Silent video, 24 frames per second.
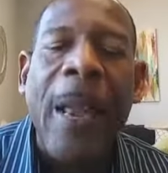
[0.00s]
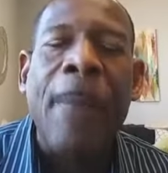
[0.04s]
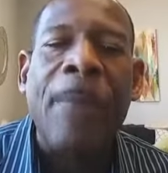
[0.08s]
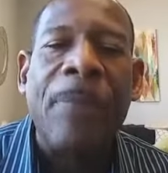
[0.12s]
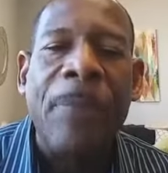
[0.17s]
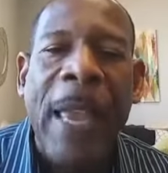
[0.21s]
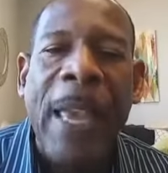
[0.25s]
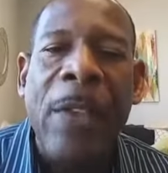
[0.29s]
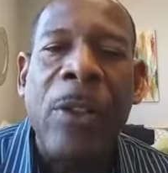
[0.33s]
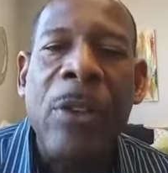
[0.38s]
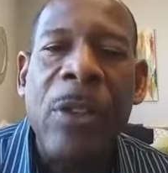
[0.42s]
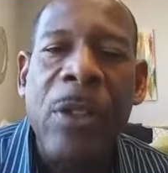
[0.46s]

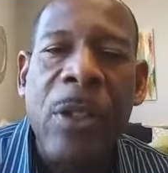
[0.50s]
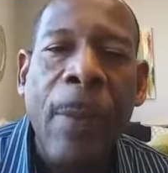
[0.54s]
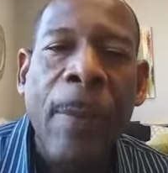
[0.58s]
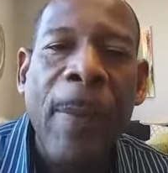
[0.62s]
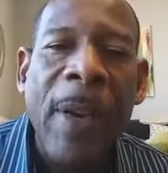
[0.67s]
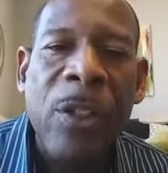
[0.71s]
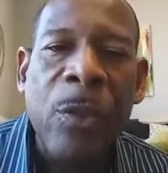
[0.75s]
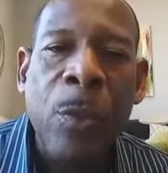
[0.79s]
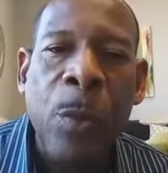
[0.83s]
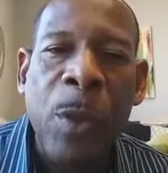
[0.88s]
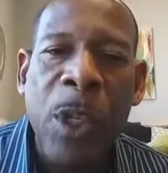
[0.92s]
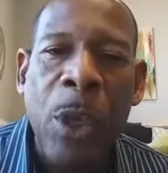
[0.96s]
Thank you so
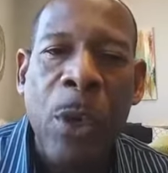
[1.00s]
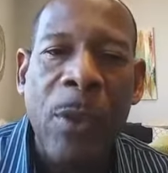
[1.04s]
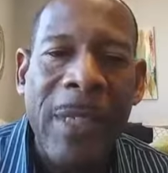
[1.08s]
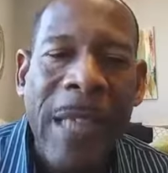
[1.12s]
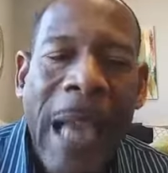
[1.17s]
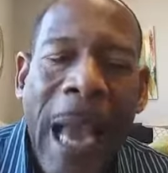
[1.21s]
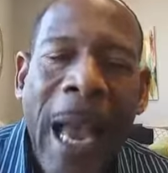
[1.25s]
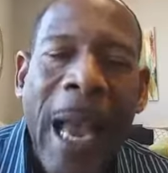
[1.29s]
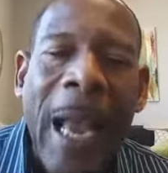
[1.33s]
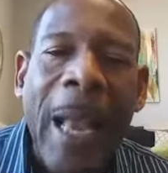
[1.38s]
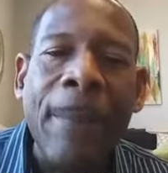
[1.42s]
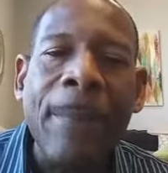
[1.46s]
much for your
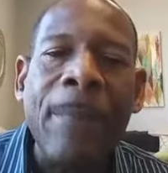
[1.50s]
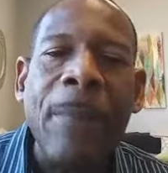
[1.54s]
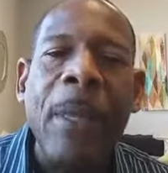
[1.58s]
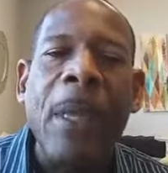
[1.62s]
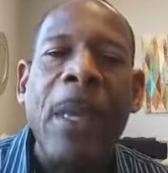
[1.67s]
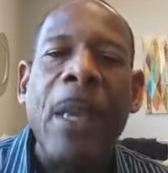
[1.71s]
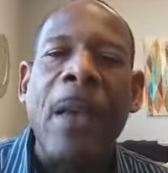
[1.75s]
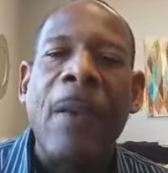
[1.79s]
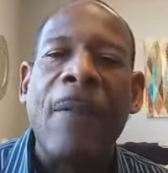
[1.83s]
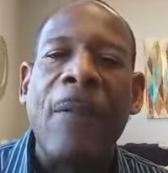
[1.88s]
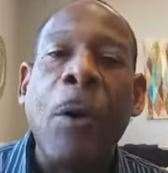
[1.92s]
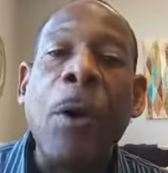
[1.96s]
time,
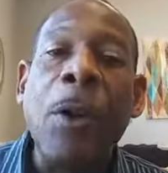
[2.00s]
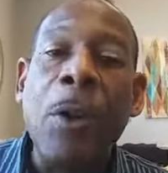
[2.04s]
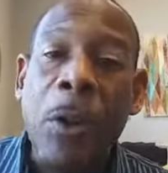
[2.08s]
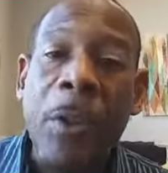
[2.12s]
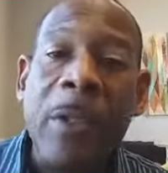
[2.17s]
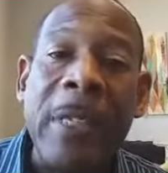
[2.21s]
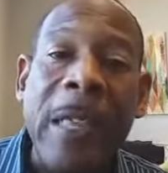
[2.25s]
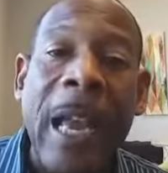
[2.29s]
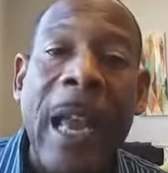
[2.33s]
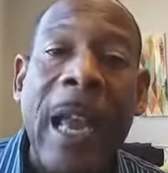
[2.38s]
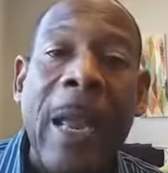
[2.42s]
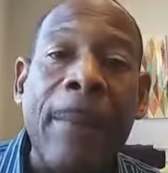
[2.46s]

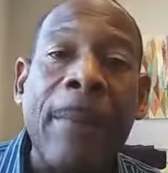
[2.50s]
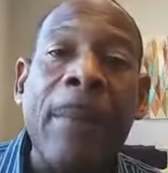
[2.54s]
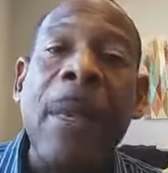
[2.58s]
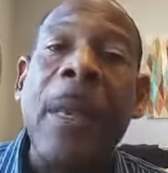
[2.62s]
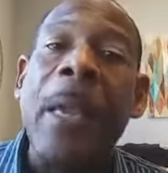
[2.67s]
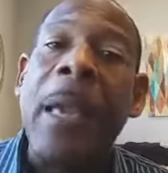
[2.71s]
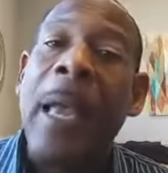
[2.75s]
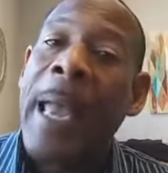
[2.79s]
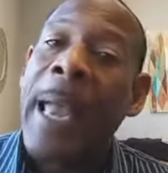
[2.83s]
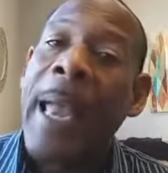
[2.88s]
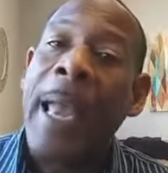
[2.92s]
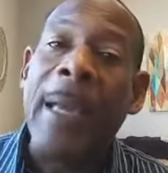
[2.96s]

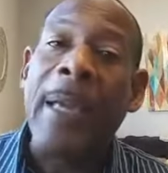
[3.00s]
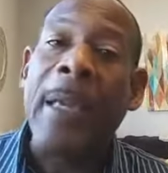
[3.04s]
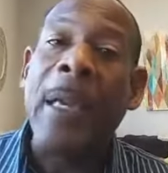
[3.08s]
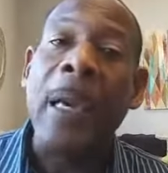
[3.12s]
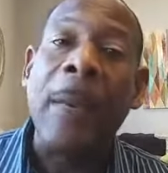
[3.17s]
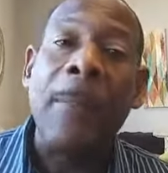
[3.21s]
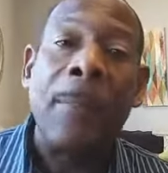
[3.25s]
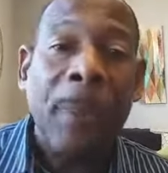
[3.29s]
and